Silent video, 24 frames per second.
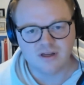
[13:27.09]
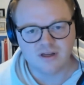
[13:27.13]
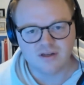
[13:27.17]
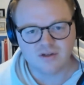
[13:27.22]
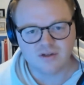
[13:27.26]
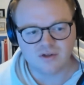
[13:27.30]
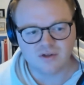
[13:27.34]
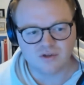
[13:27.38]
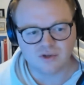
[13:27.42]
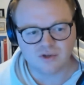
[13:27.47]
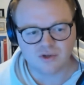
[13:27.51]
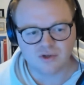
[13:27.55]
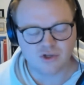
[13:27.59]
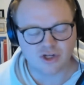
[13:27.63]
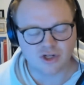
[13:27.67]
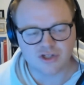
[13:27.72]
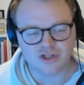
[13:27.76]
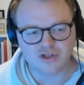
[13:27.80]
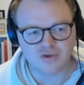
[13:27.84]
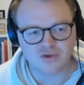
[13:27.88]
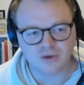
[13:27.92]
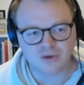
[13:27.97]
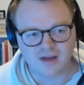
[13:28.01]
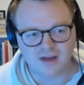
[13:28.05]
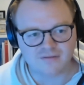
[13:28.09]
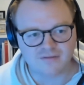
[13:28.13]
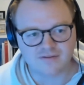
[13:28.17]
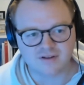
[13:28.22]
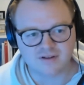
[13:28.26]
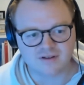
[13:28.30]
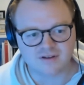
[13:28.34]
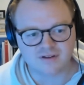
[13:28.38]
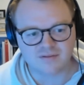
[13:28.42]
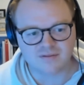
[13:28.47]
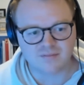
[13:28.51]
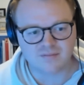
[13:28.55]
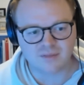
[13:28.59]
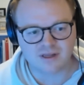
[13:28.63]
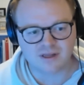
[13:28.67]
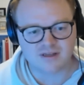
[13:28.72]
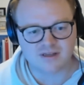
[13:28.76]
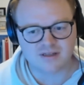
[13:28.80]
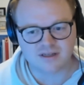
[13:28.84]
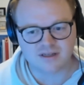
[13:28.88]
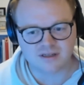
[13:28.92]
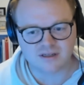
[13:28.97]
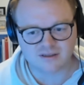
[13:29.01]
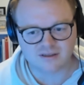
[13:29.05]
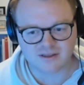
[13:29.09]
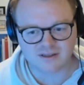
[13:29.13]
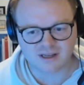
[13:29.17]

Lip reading: just draft and play sealed.